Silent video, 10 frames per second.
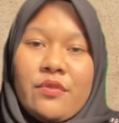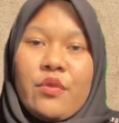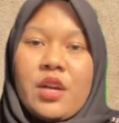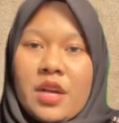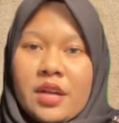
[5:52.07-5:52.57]

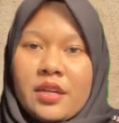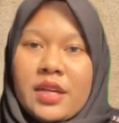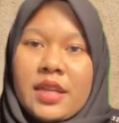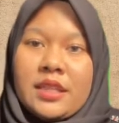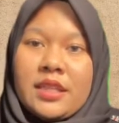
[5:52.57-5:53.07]

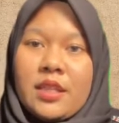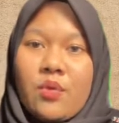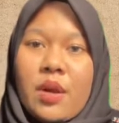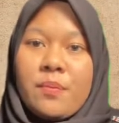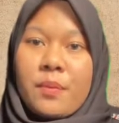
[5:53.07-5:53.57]

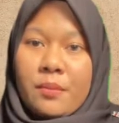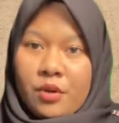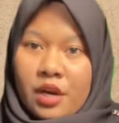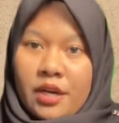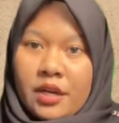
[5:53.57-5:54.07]
131
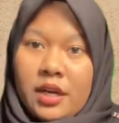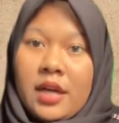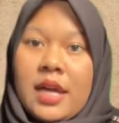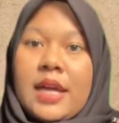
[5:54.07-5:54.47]
memoranda